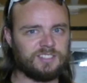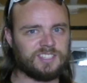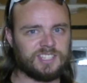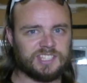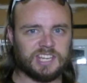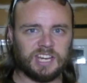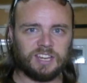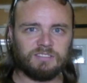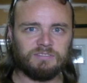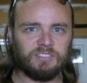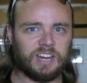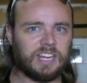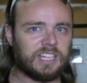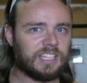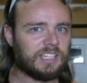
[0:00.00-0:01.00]
stick
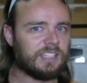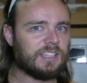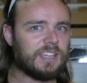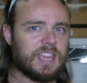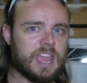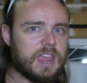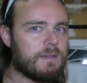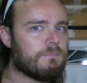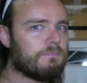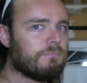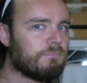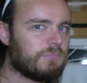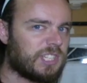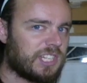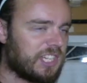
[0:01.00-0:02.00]
fighting
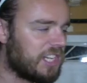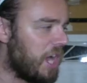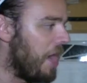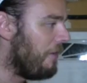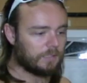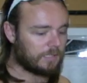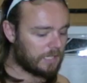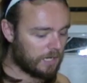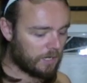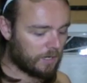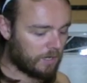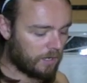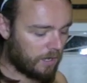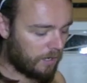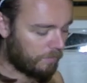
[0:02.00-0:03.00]
game stuff.
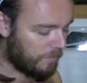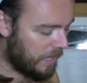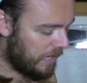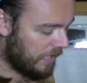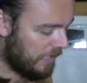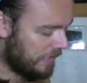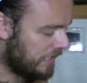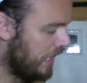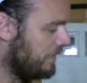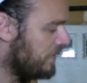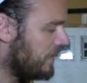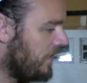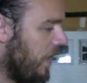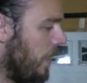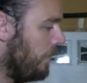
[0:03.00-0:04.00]
There are many
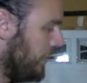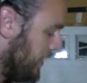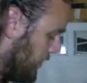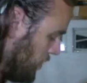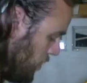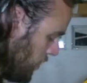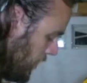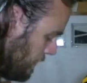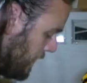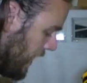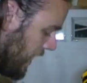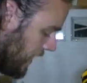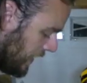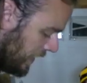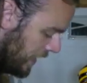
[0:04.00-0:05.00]
types of helmets you can
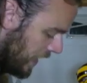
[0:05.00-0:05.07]
make.